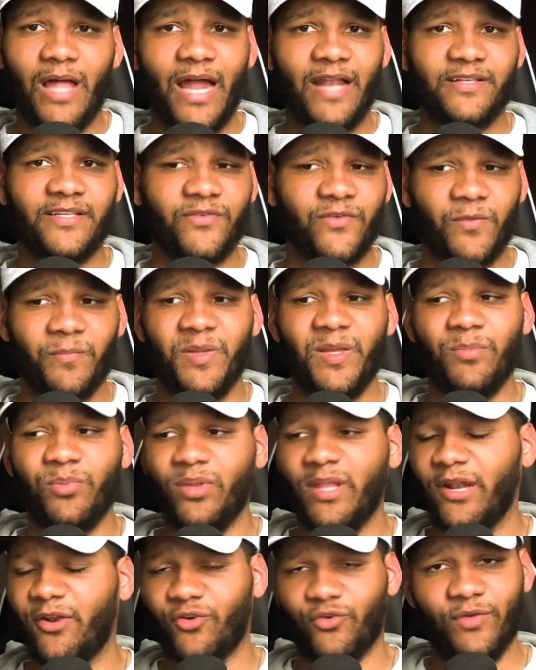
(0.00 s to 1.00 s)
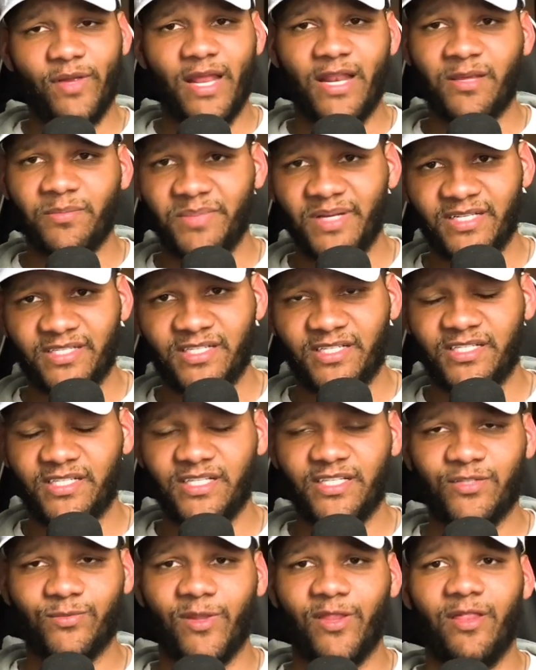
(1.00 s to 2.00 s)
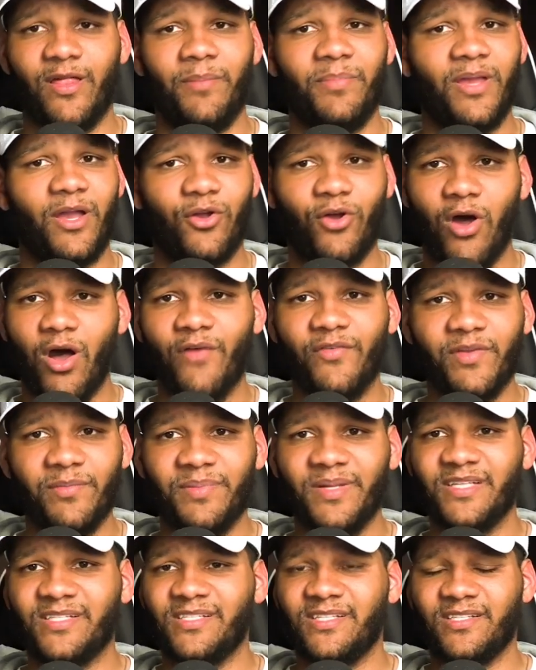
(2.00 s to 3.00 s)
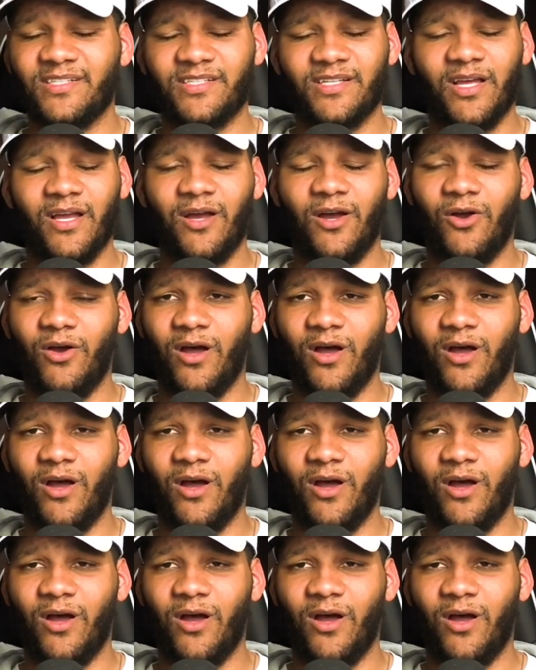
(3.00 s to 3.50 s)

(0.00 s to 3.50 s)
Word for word: a lot of different people that are creating businesses, whether that be a coffee business,